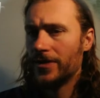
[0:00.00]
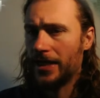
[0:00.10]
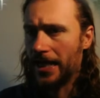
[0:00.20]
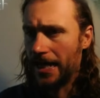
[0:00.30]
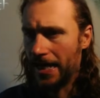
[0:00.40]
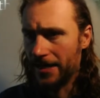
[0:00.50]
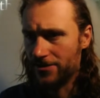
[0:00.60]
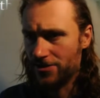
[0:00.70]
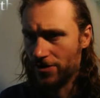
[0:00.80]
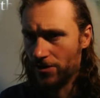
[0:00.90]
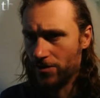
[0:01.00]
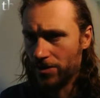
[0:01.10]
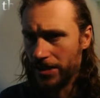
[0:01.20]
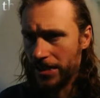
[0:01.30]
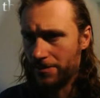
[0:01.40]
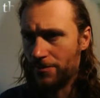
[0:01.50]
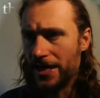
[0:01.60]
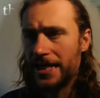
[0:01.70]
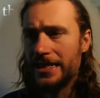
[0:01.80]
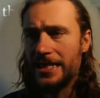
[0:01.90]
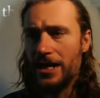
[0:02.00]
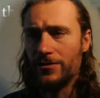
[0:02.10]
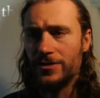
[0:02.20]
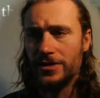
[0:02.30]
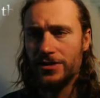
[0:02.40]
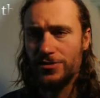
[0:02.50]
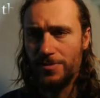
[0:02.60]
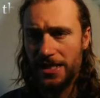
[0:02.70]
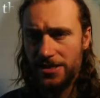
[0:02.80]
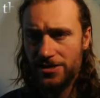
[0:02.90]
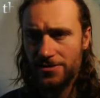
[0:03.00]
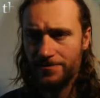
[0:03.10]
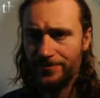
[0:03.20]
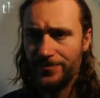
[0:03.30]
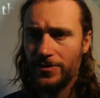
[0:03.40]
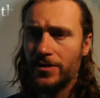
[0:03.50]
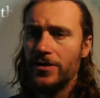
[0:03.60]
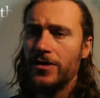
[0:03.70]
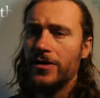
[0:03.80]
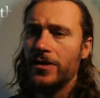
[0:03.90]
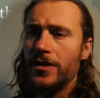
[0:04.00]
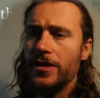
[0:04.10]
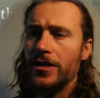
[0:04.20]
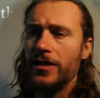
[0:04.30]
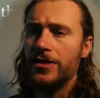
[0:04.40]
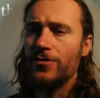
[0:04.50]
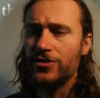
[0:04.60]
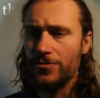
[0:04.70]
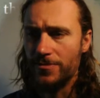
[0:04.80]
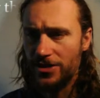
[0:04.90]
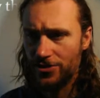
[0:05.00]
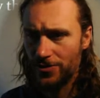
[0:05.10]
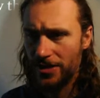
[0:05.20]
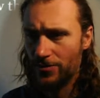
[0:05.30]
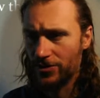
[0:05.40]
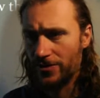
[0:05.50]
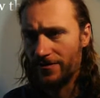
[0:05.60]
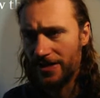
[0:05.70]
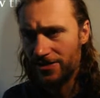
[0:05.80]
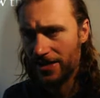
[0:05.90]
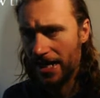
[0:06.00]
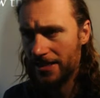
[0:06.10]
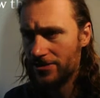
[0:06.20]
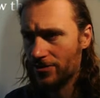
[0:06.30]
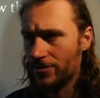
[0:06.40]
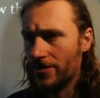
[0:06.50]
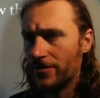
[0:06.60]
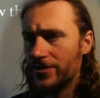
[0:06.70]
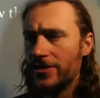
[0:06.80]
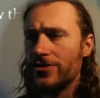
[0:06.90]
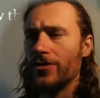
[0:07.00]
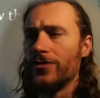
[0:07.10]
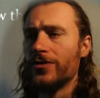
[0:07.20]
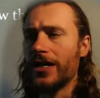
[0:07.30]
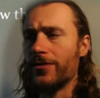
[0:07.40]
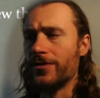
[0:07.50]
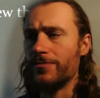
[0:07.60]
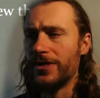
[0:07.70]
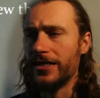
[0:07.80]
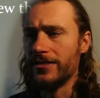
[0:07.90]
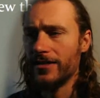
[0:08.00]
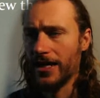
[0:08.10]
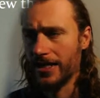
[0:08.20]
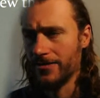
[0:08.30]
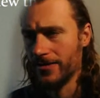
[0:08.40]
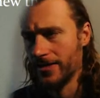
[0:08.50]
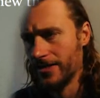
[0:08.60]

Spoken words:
And so breaking down the space, you want some mystery, you want to investigate, so novelty, so you can repeat, like in